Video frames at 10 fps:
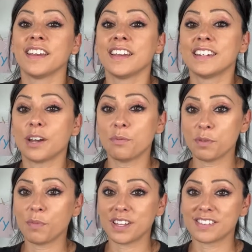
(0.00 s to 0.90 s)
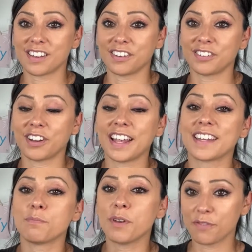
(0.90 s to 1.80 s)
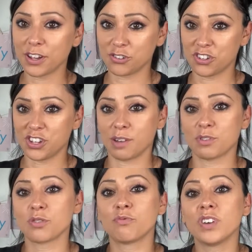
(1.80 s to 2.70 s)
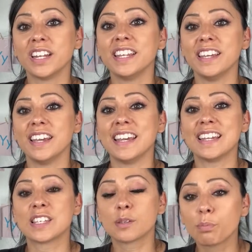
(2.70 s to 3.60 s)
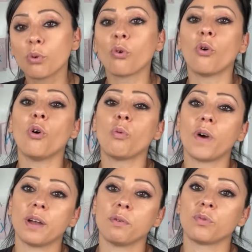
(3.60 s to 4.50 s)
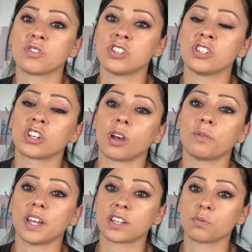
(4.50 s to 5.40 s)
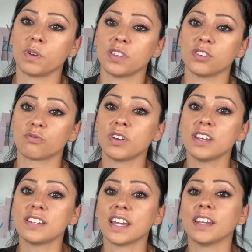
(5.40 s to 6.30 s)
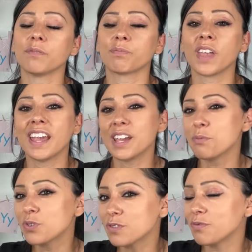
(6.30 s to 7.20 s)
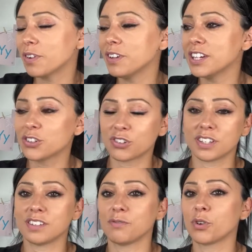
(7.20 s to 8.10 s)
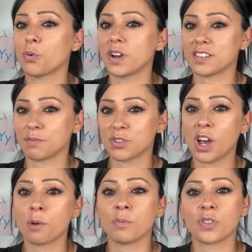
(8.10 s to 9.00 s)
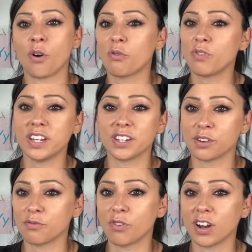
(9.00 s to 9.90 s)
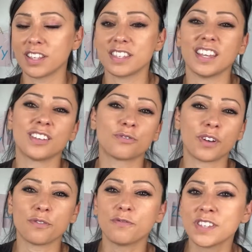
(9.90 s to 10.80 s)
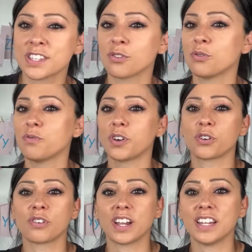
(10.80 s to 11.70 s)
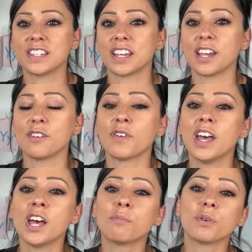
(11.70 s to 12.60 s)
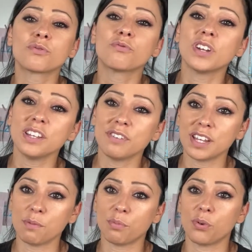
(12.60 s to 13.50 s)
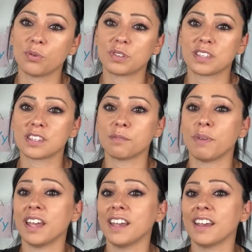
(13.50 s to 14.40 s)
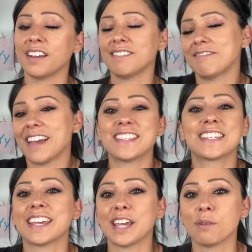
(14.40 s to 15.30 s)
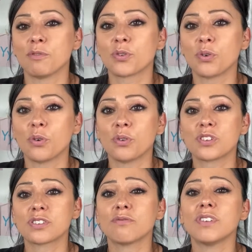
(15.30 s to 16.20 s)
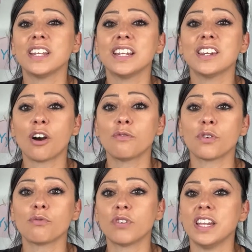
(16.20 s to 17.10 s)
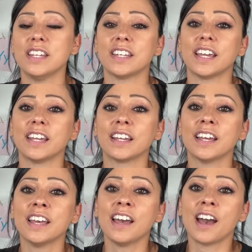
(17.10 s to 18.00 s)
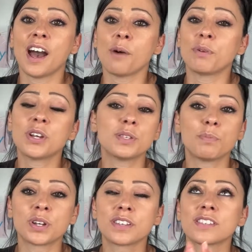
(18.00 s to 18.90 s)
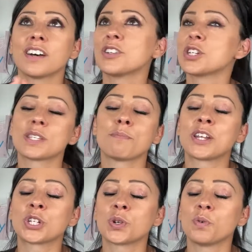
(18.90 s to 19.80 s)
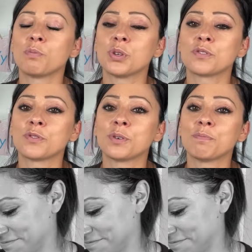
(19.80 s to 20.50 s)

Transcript: Now with my son, I had a bit of extra time to really explore where we wanted to go next with his reading. He wasn't very interested for quite some time with the whole reading and writing. It's very physical, very creative, but it was really, really important to me and to him, of course, to really love reading because books are just magical and beautiful.